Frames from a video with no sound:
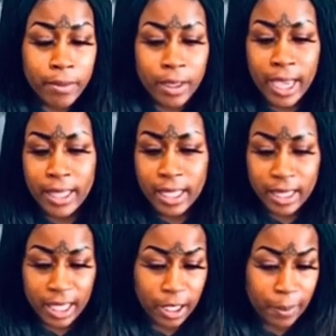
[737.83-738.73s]
And then
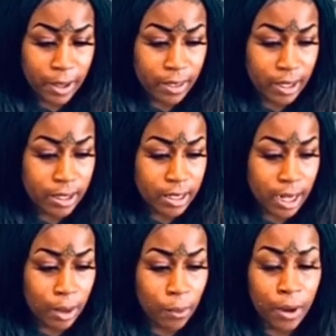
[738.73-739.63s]
think about things that
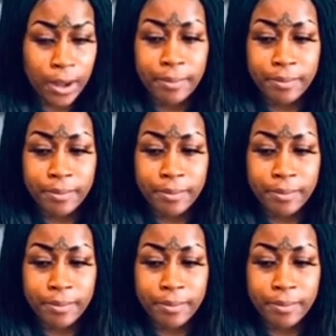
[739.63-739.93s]
I want.